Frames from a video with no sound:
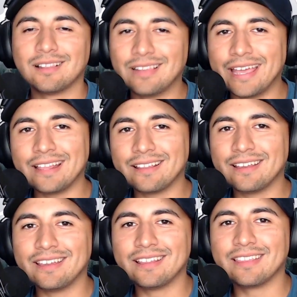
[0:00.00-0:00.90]

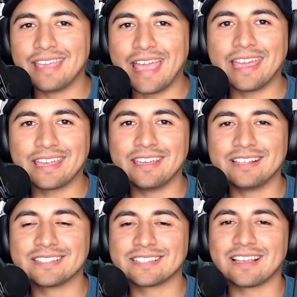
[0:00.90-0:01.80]
Lately, the
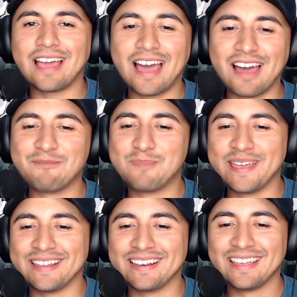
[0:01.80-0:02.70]
Yankees have
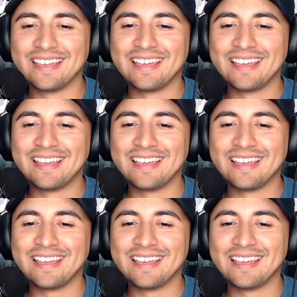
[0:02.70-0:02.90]
been